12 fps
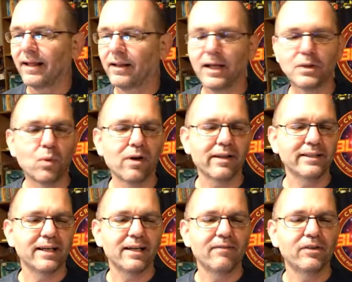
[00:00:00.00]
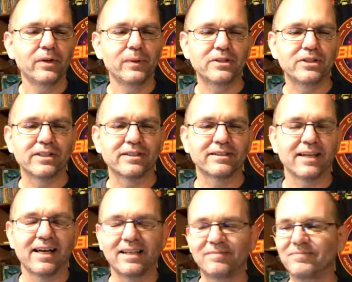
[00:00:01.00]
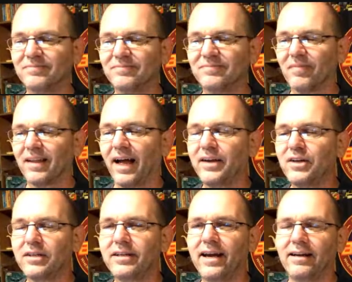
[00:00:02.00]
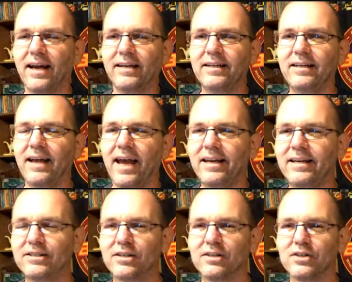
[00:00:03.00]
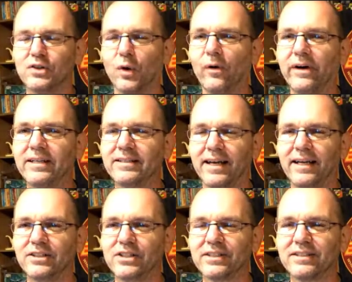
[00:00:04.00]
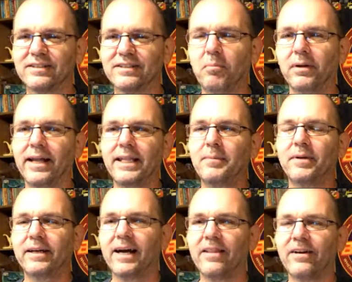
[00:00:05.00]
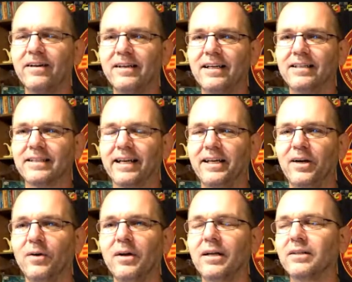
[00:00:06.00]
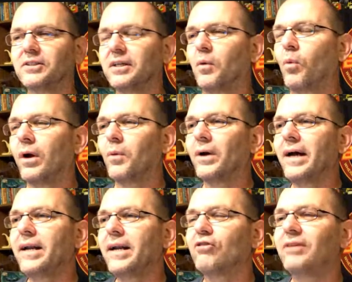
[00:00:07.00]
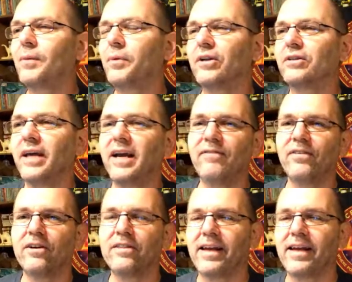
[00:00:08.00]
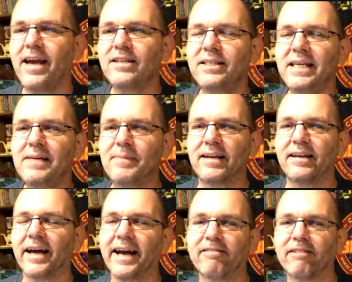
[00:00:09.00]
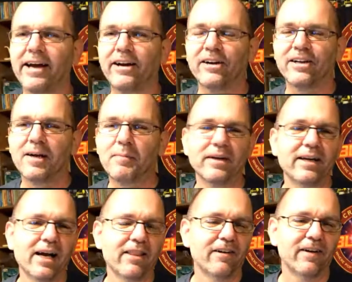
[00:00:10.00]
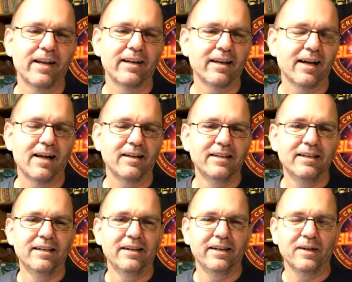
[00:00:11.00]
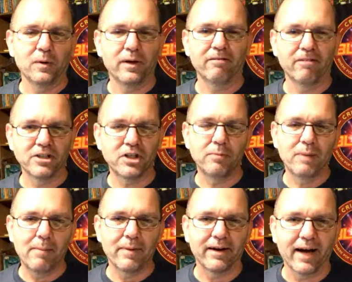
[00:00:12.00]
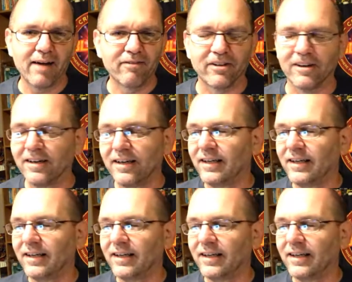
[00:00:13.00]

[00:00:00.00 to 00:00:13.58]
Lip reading: That's one of the things I love to do is just I used to take 1980s stories and just blend them together. It's like, gee, what kind of threat would it take for the A-Team and Knight Rider to come together and rescued by MacGyver?